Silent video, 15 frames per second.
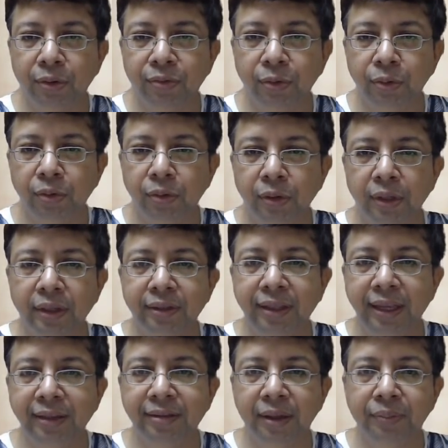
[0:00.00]
If you
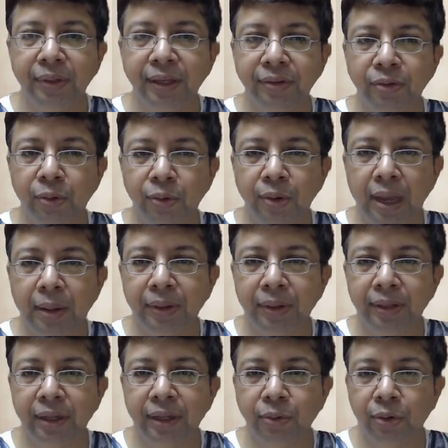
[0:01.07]
think something is going to
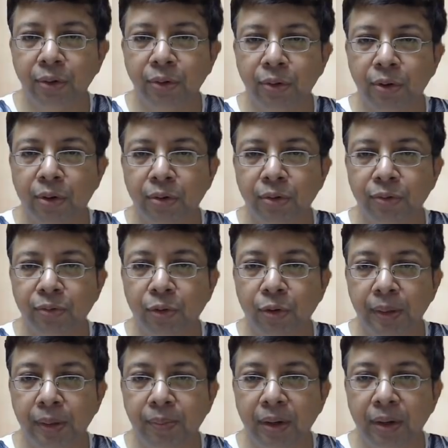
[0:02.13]
happen, then you want to talk to 4
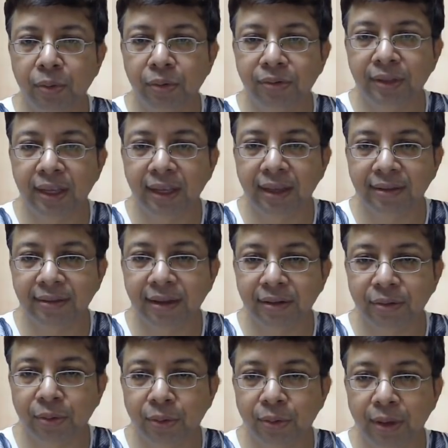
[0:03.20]
people who say, yes,
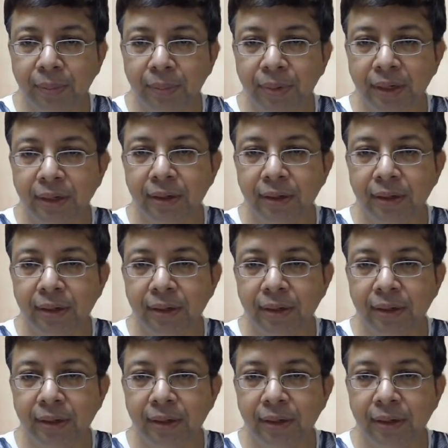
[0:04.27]
that's going to happen.